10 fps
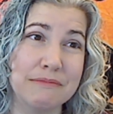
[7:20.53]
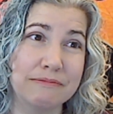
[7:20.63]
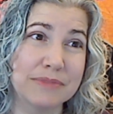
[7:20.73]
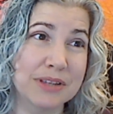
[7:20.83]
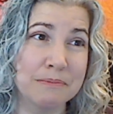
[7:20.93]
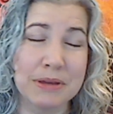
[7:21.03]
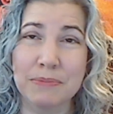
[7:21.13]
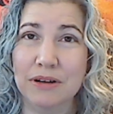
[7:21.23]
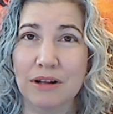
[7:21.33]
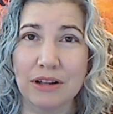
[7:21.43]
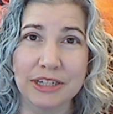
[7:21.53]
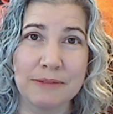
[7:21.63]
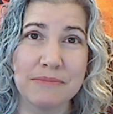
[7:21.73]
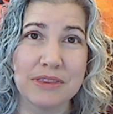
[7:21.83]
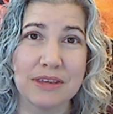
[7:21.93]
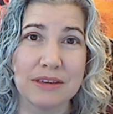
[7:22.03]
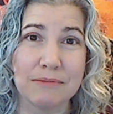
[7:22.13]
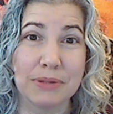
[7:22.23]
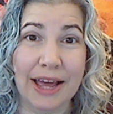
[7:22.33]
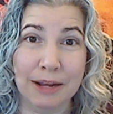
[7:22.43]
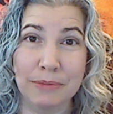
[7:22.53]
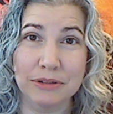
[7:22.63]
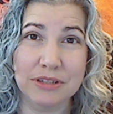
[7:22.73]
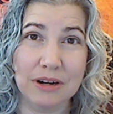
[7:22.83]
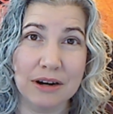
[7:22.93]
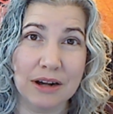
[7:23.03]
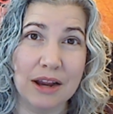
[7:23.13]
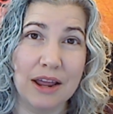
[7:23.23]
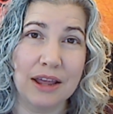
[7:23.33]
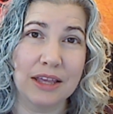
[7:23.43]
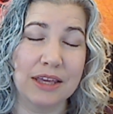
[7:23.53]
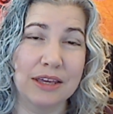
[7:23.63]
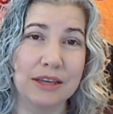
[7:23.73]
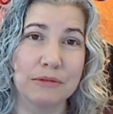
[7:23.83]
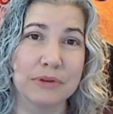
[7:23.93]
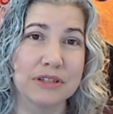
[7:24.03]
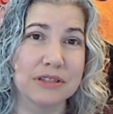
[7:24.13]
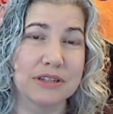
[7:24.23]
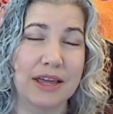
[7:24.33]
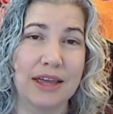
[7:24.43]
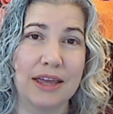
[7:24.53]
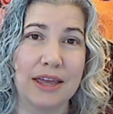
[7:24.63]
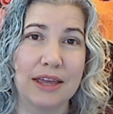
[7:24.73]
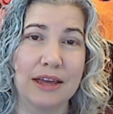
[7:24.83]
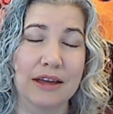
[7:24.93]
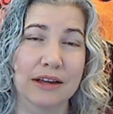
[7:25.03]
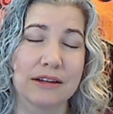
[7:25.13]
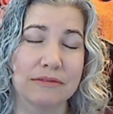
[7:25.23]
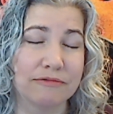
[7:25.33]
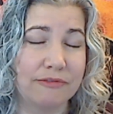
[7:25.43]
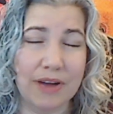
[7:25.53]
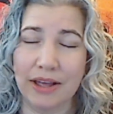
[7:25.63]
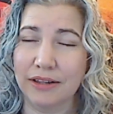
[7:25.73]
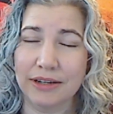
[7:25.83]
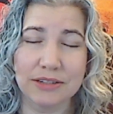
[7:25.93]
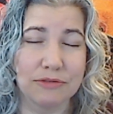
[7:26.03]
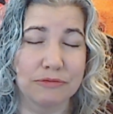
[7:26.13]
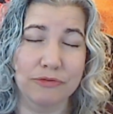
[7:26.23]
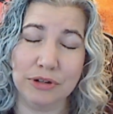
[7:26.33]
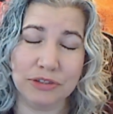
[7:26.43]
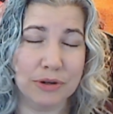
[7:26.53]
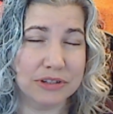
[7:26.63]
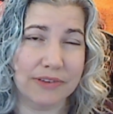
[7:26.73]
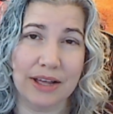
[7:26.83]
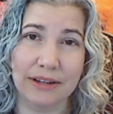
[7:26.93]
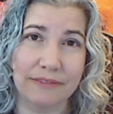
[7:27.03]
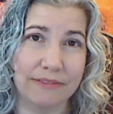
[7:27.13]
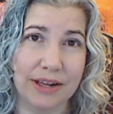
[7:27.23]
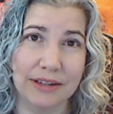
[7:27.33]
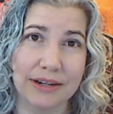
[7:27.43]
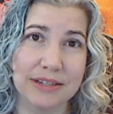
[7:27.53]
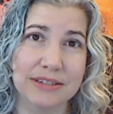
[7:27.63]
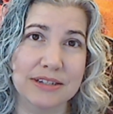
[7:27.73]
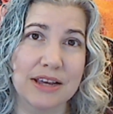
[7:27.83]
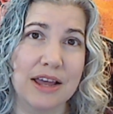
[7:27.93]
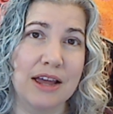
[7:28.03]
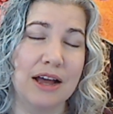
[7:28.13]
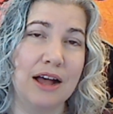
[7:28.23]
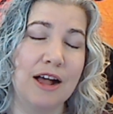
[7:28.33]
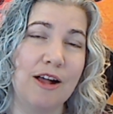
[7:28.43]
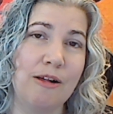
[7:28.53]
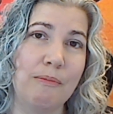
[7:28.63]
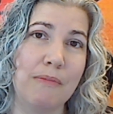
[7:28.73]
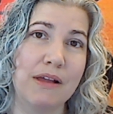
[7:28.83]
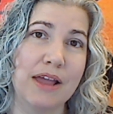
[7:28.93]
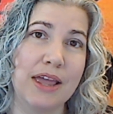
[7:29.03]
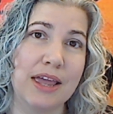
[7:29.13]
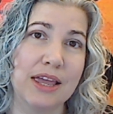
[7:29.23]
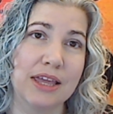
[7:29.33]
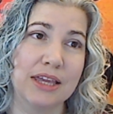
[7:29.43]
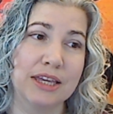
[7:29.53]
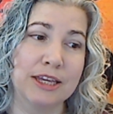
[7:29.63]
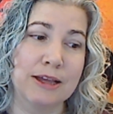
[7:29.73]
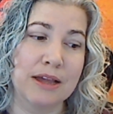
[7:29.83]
Some people called him the Black Mozart. He was a violinist, virtuoso violinist, a